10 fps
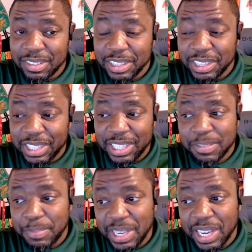
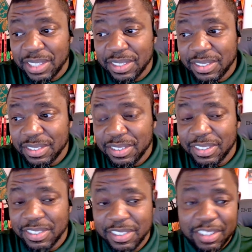let's be honest.
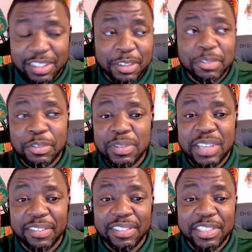Those are two
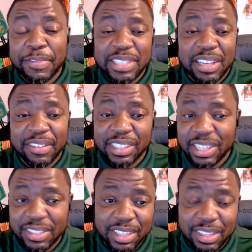different South
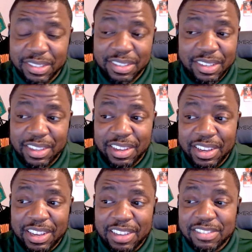Carolina States.
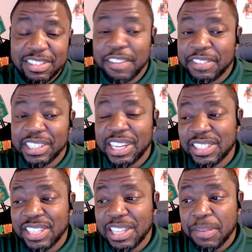South Carolina
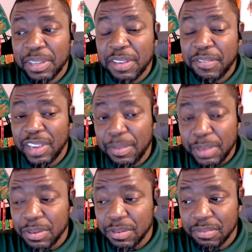State that played
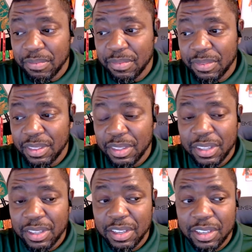FAMU
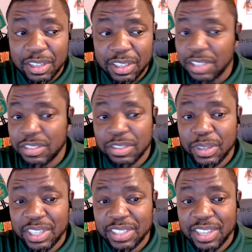couldn't
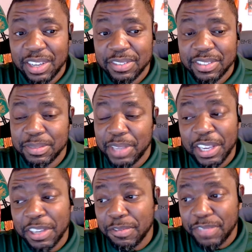score touchdowns
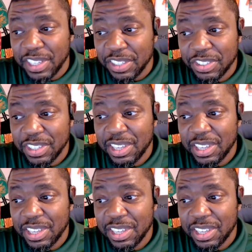and couldn't finish.